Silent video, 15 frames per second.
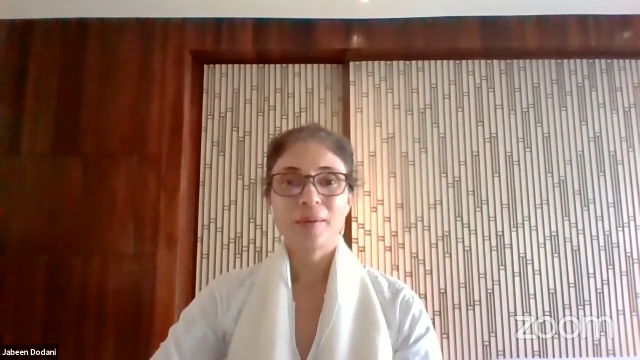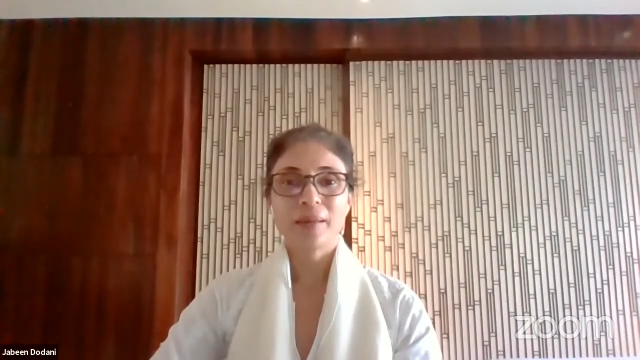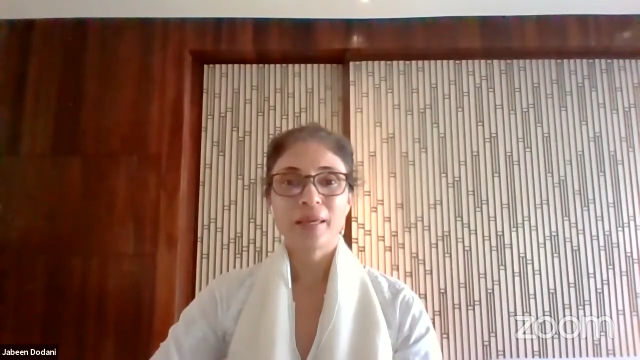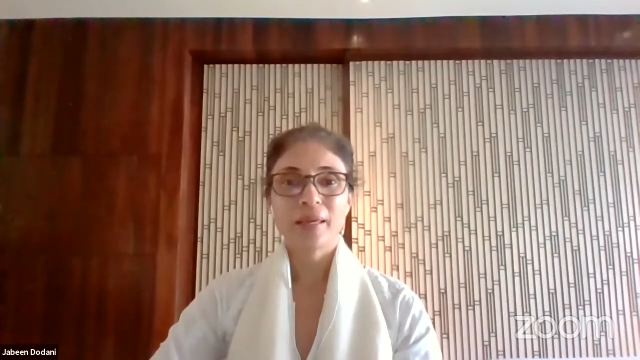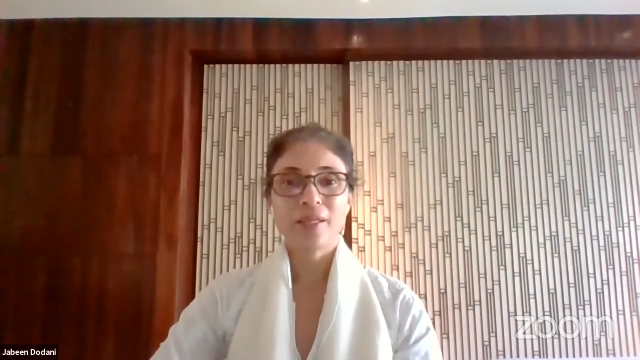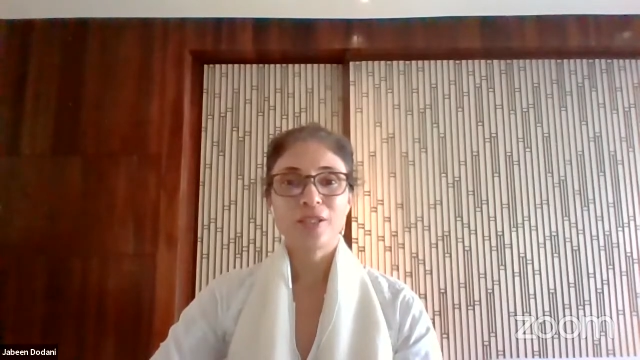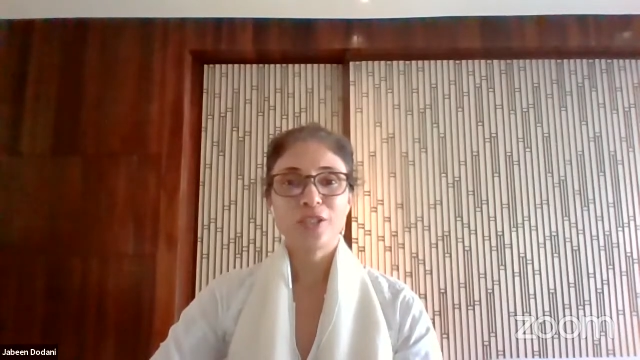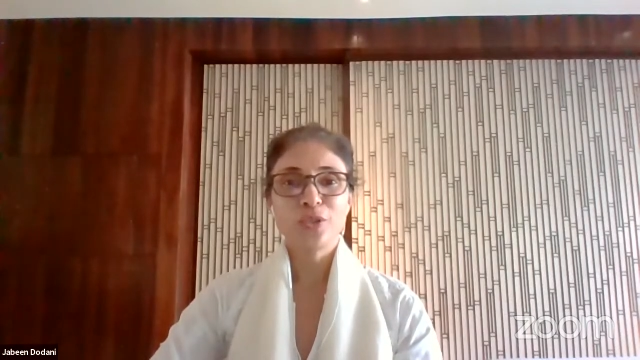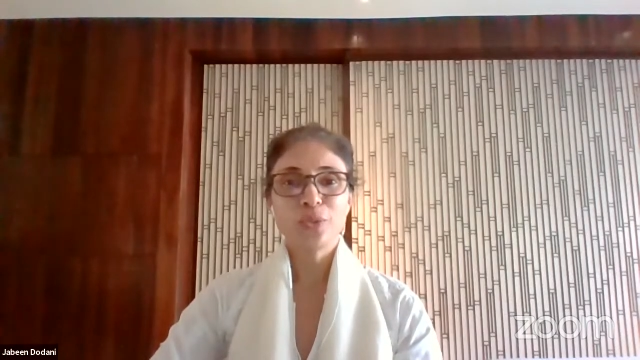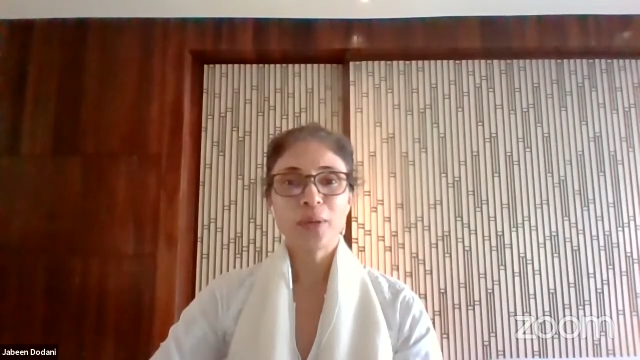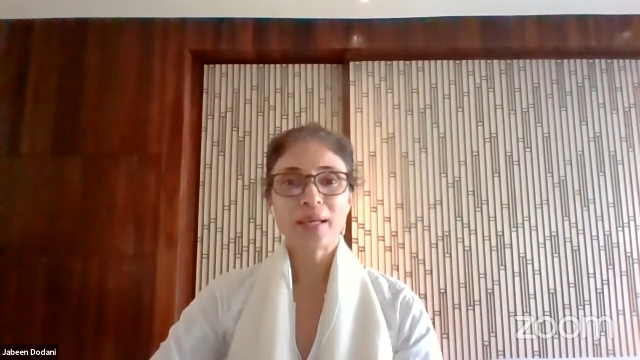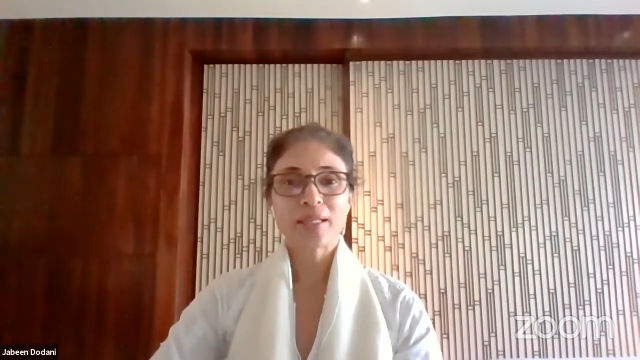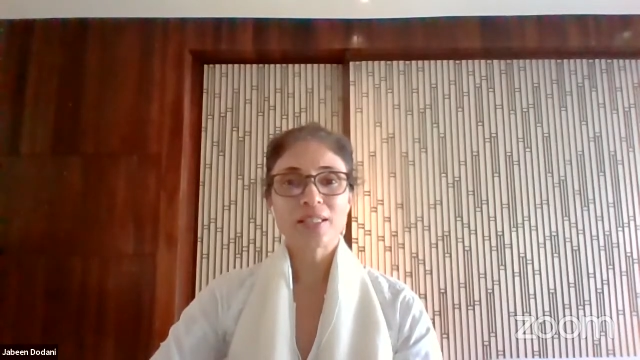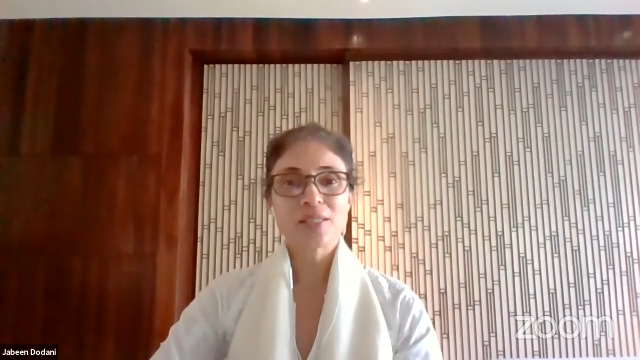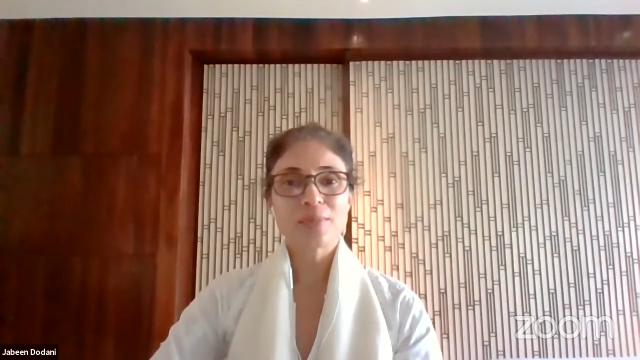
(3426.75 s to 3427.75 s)
can you
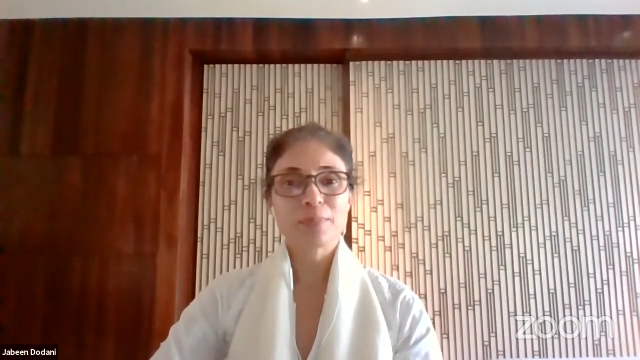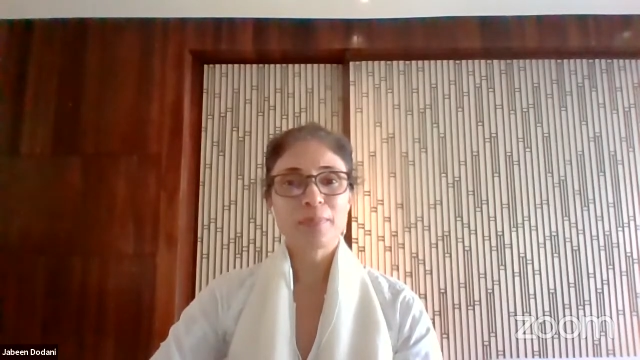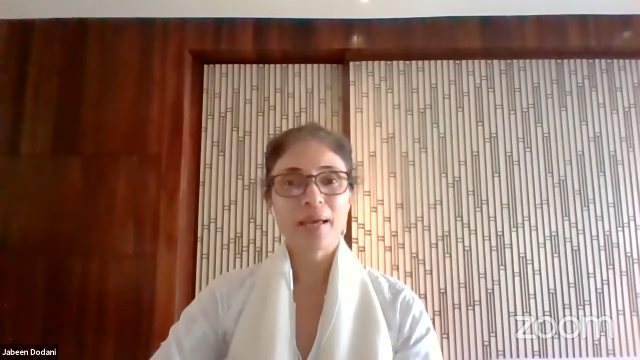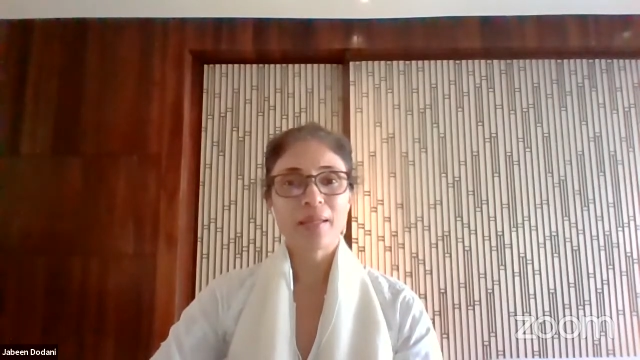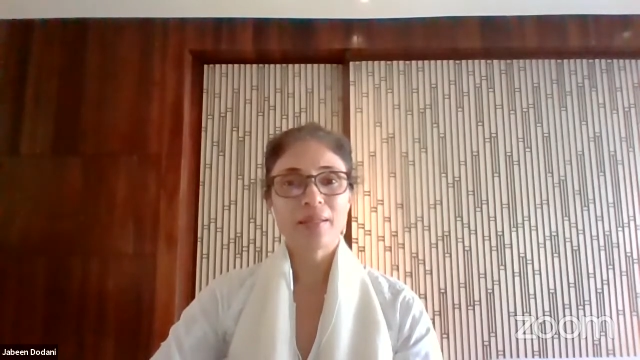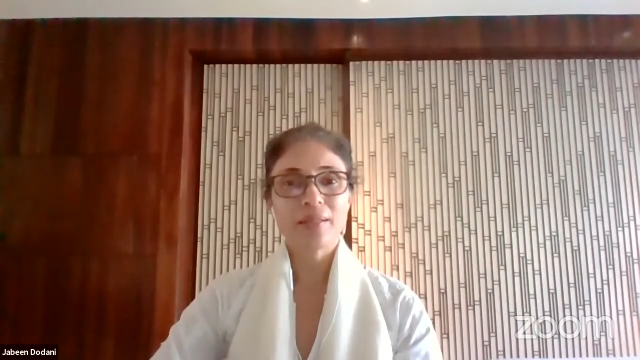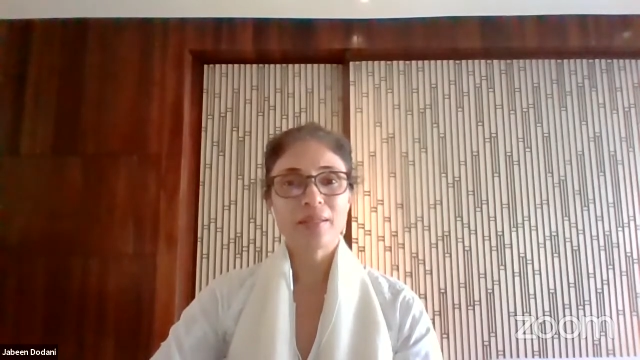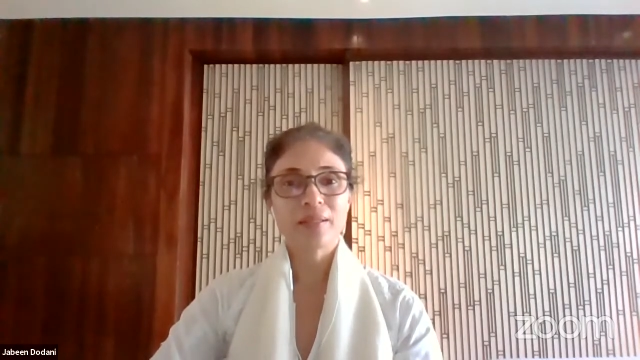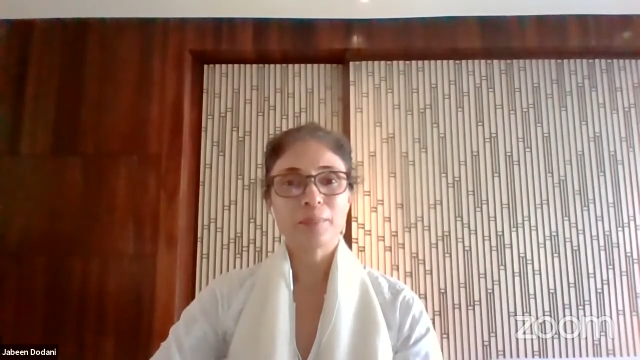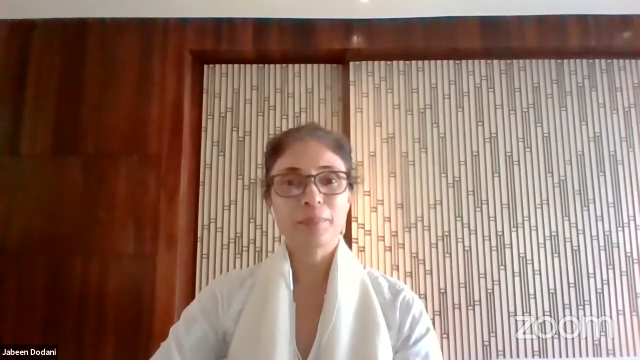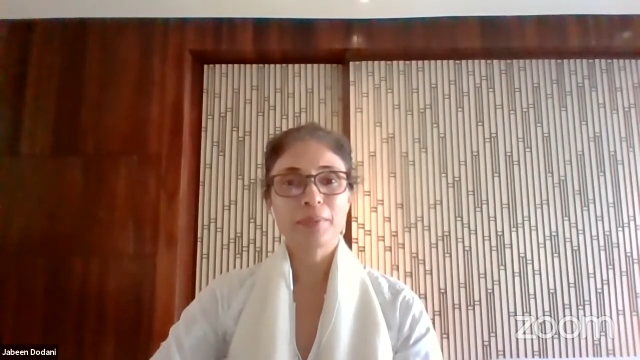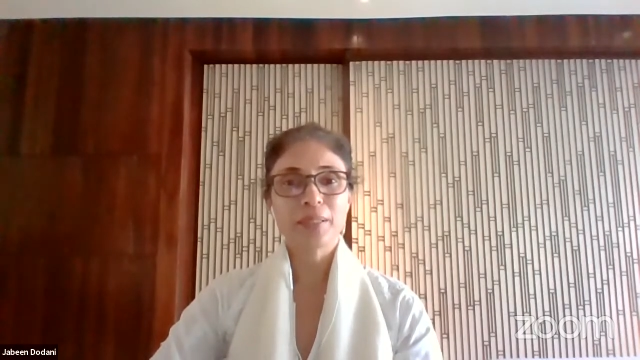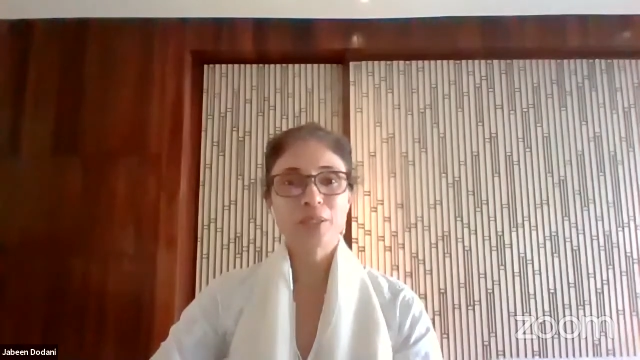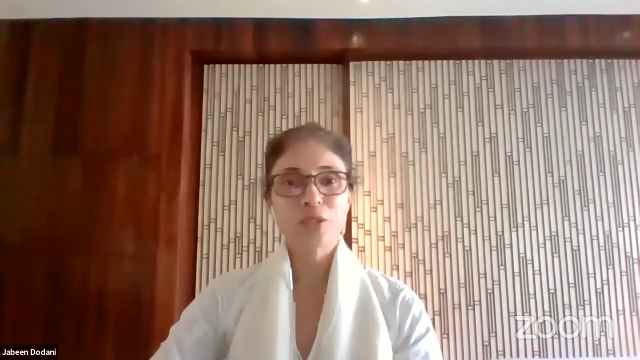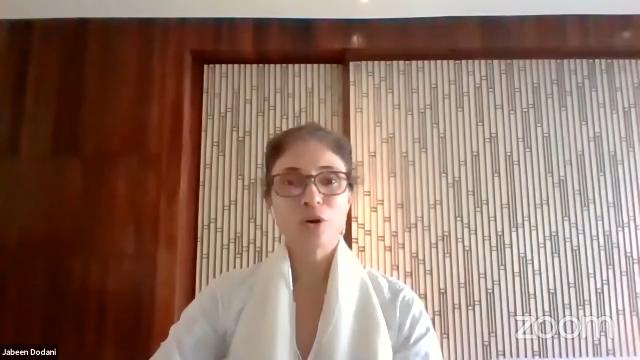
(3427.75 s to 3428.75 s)
expand a bit